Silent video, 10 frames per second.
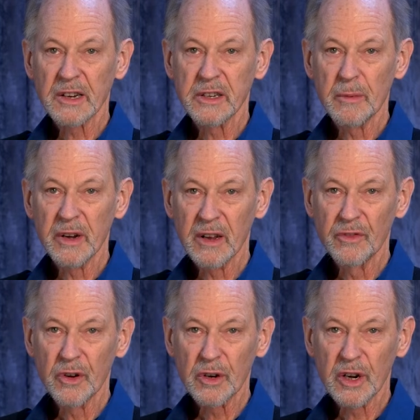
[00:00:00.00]
entered the
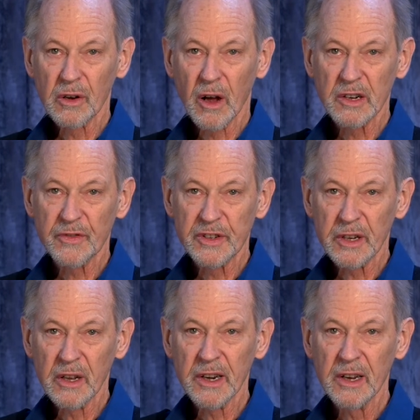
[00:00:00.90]
proximity of a nuclear
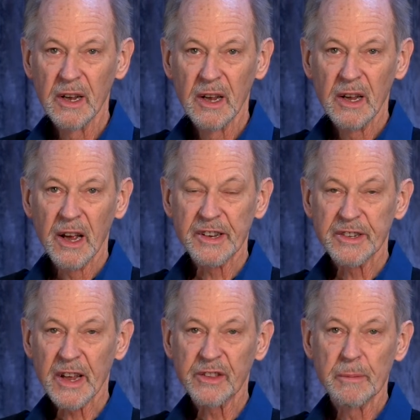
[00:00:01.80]
launch facility
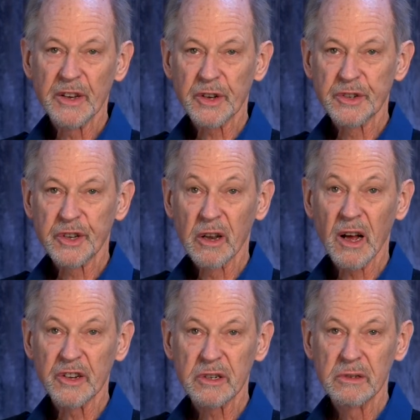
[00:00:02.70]
and set the
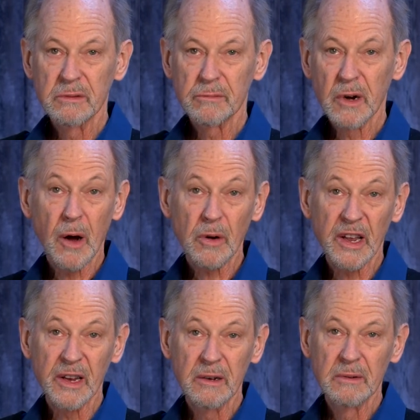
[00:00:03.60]
missiles to launch
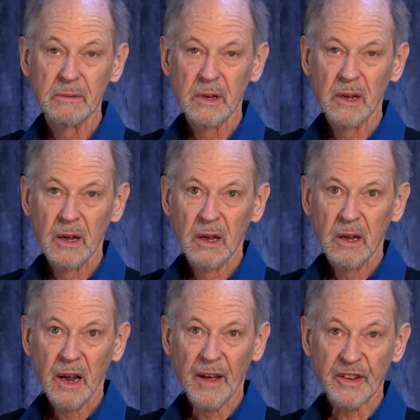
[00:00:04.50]
remotely.
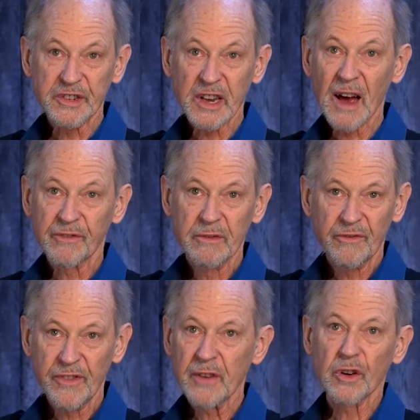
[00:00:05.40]
And the
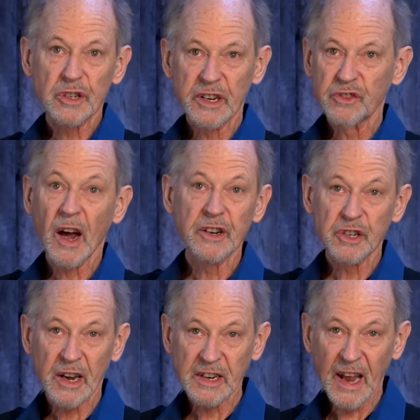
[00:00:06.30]
staff
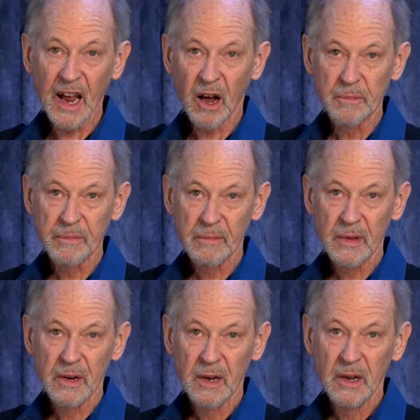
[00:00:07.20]
feverishly tried to shut it
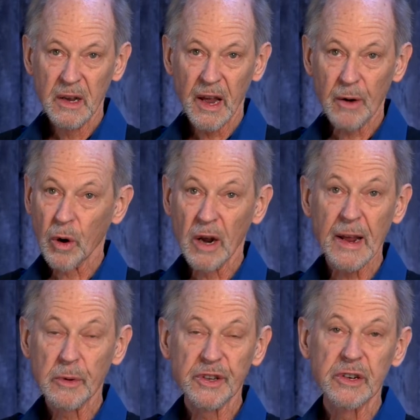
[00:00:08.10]
down
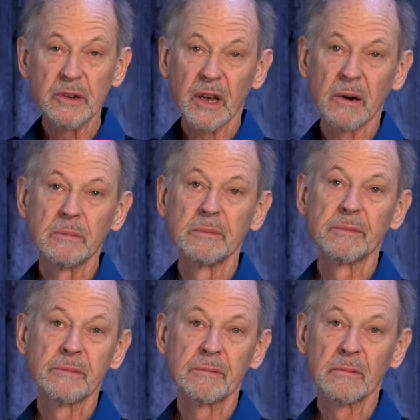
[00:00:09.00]
and were unable to do
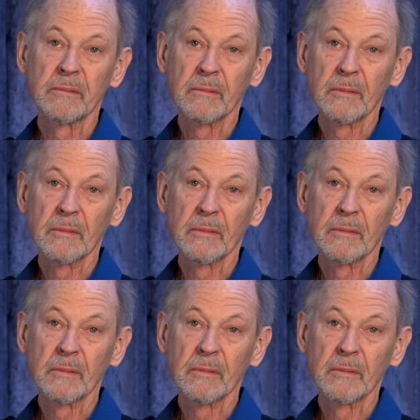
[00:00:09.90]
so.